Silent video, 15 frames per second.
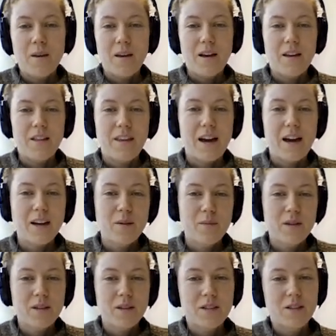The
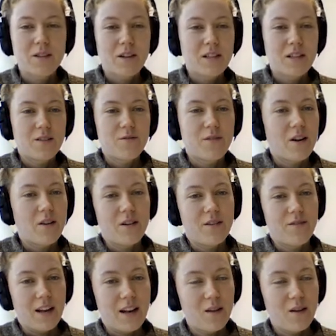argument is not yet very
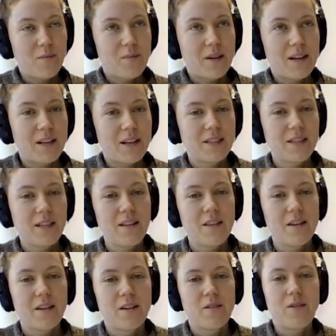developed, but I see
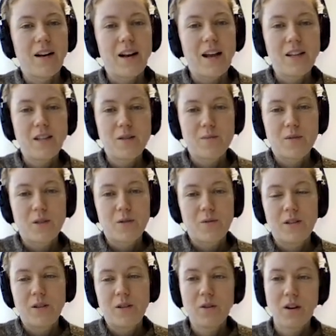the relation
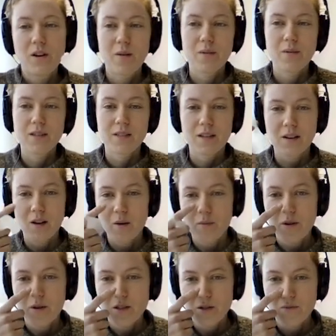between newcomers and
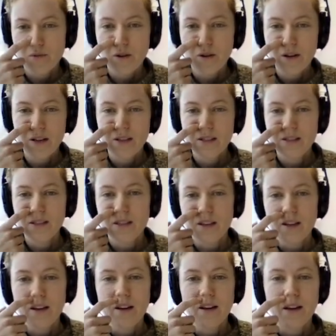commercial brokers
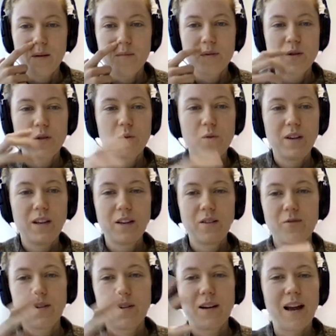in between
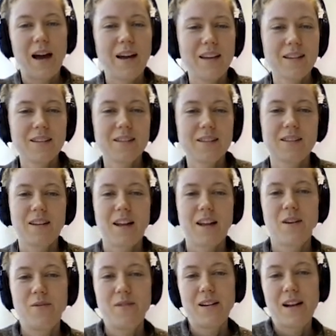reliance and
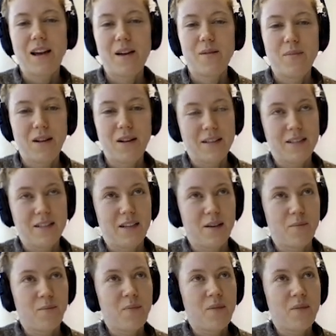unreliability.